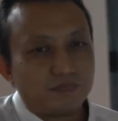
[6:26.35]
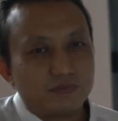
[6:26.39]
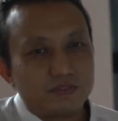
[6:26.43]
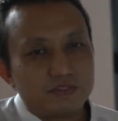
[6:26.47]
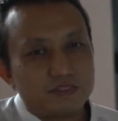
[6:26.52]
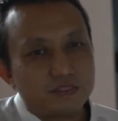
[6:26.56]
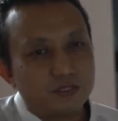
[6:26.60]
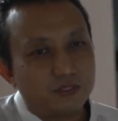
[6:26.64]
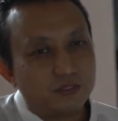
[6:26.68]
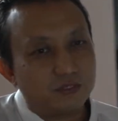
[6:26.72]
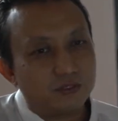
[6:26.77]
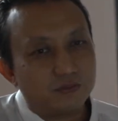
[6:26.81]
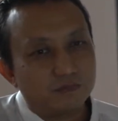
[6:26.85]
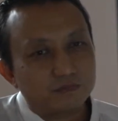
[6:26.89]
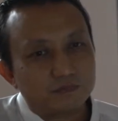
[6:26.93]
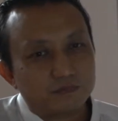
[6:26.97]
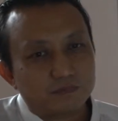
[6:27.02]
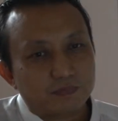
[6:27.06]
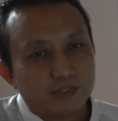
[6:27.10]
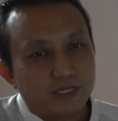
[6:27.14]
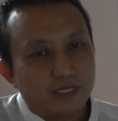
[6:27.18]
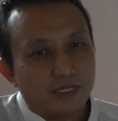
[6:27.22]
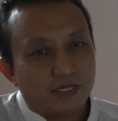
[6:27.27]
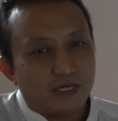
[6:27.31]
So,
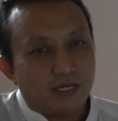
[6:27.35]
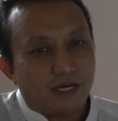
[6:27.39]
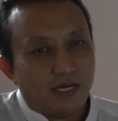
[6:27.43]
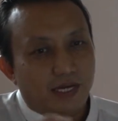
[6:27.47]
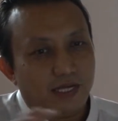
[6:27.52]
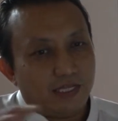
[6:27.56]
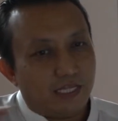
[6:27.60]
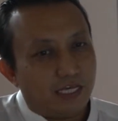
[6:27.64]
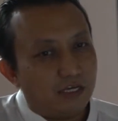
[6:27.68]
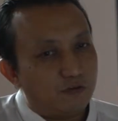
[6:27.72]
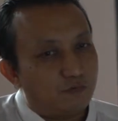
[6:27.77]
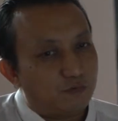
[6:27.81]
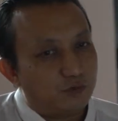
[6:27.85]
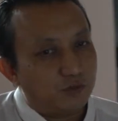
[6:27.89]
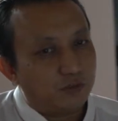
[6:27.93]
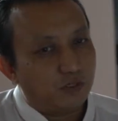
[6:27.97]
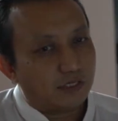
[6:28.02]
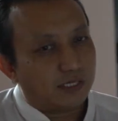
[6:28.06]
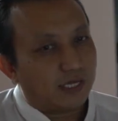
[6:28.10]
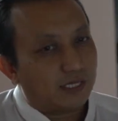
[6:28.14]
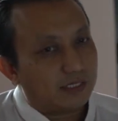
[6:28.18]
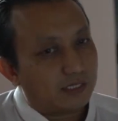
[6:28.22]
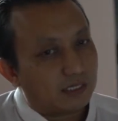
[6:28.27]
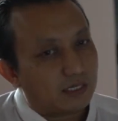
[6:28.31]
and then if you
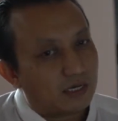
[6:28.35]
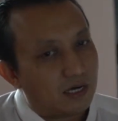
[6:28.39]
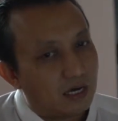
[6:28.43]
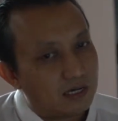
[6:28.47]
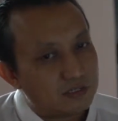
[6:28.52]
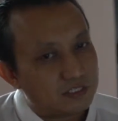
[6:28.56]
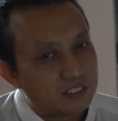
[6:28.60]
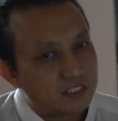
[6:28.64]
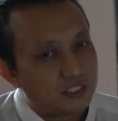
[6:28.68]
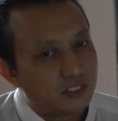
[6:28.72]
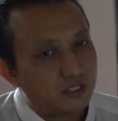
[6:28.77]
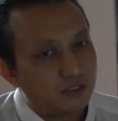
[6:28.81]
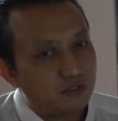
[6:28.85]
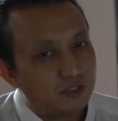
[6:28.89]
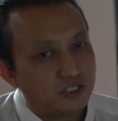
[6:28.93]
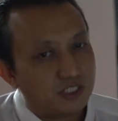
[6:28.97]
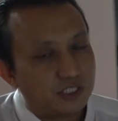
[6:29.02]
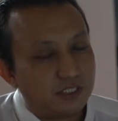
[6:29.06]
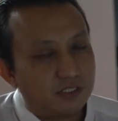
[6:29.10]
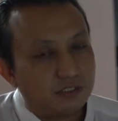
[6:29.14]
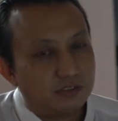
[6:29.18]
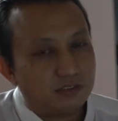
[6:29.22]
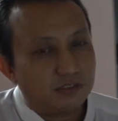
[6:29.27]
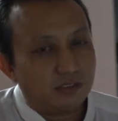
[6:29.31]
look at the
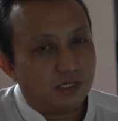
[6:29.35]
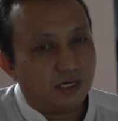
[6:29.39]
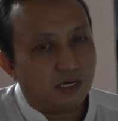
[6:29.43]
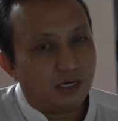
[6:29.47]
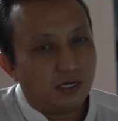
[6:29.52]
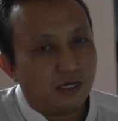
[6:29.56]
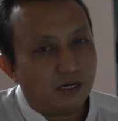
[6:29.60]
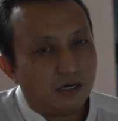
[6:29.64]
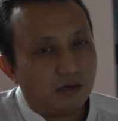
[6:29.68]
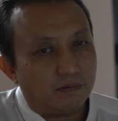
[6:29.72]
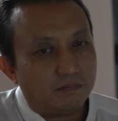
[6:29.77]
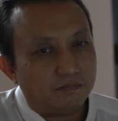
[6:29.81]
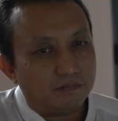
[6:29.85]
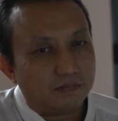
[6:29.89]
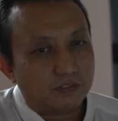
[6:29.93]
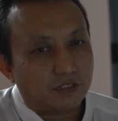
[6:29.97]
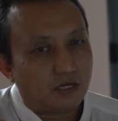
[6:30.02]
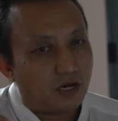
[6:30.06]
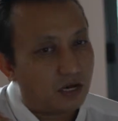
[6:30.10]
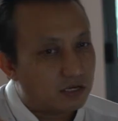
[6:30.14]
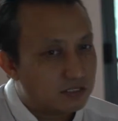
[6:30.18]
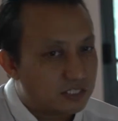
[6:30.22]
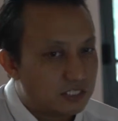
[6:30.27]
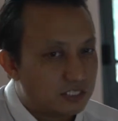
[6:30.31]
Constitution,
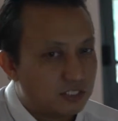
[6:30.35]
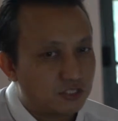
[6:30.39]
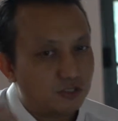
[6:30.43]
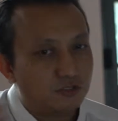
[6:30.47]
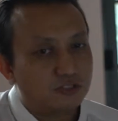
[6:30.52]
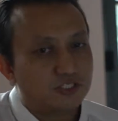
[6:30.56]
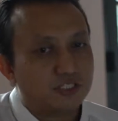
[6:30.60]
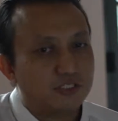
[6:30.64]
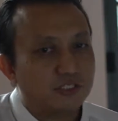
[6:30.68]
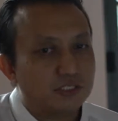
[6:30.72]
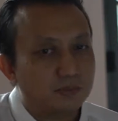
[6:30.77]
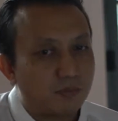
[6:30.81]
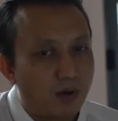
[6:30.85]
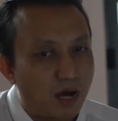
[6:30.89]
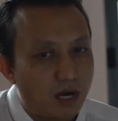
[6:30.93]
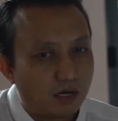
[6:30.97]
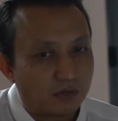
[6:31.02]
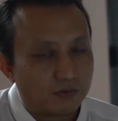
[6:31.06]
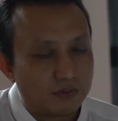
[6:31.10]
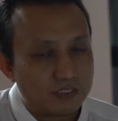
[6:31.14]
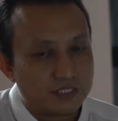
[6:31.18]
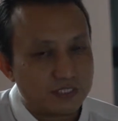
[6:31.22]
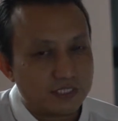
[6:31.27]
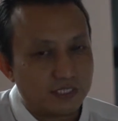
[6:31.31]
constitutional
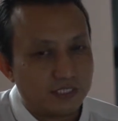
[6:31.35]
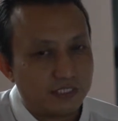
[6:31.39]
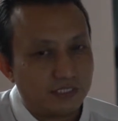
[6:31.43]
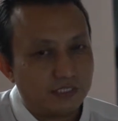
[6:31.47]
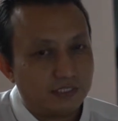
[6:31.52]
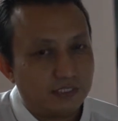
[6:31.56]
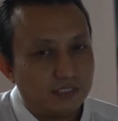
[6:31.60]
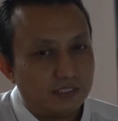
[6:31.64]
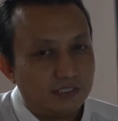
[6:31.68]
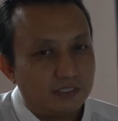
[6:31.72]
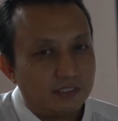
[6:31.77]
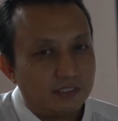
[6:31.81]
democracy